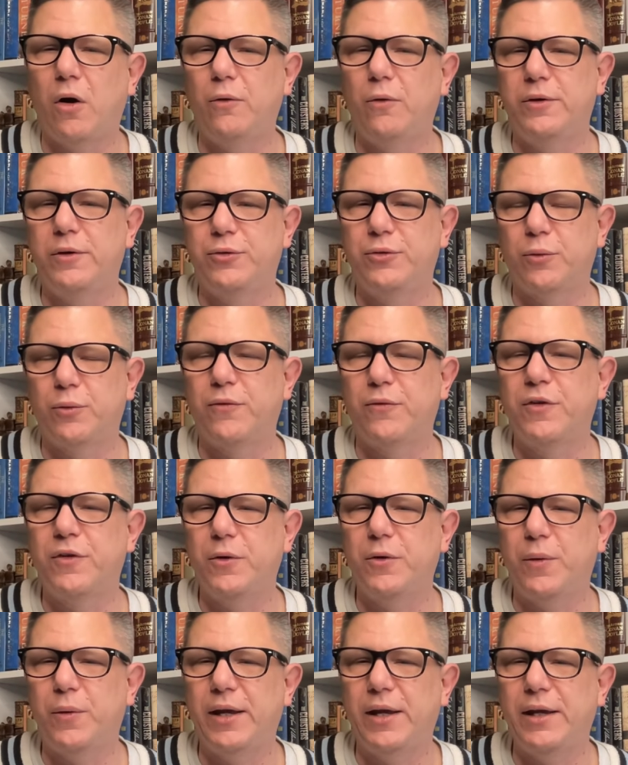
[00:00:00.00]
always
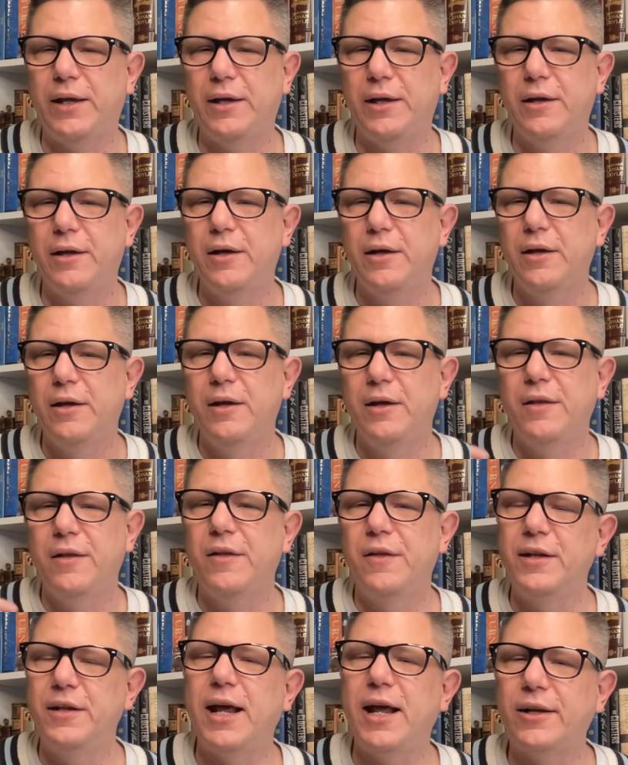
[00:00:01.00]
reviewing
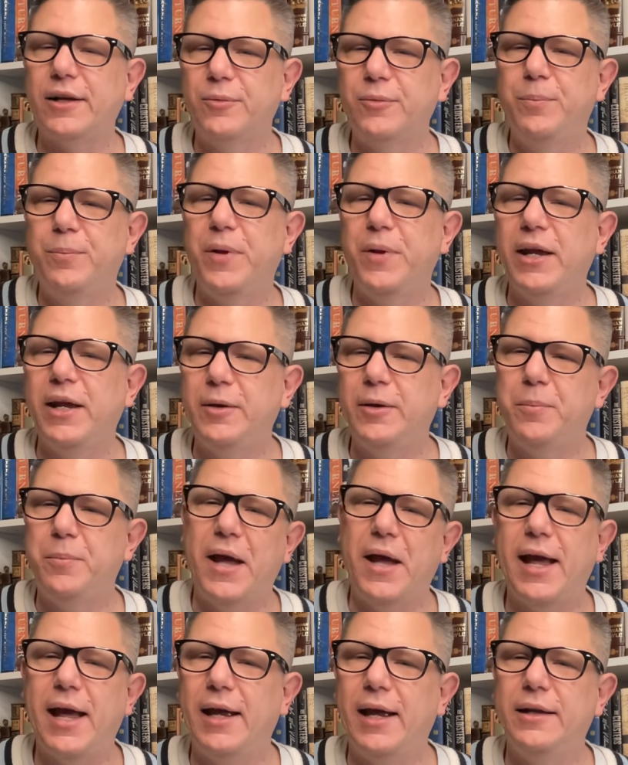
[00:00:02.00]
the next big
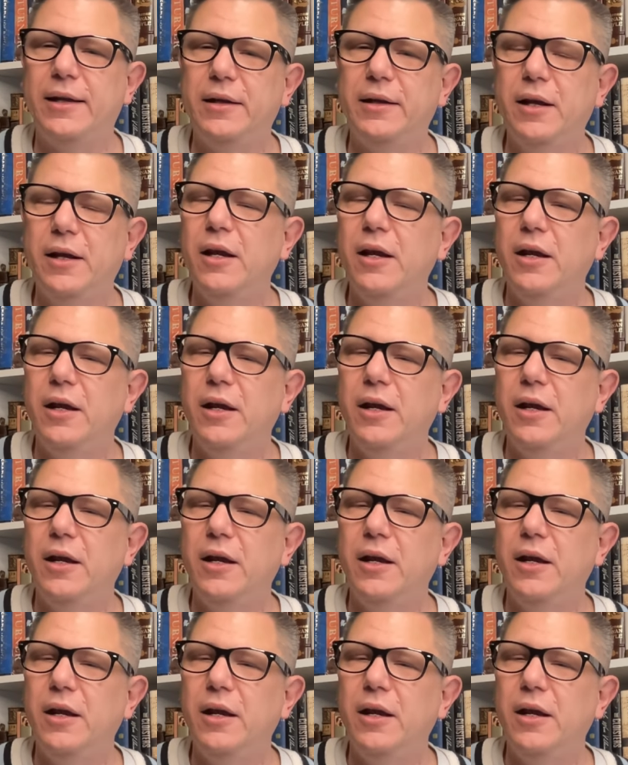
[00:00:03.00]
pen.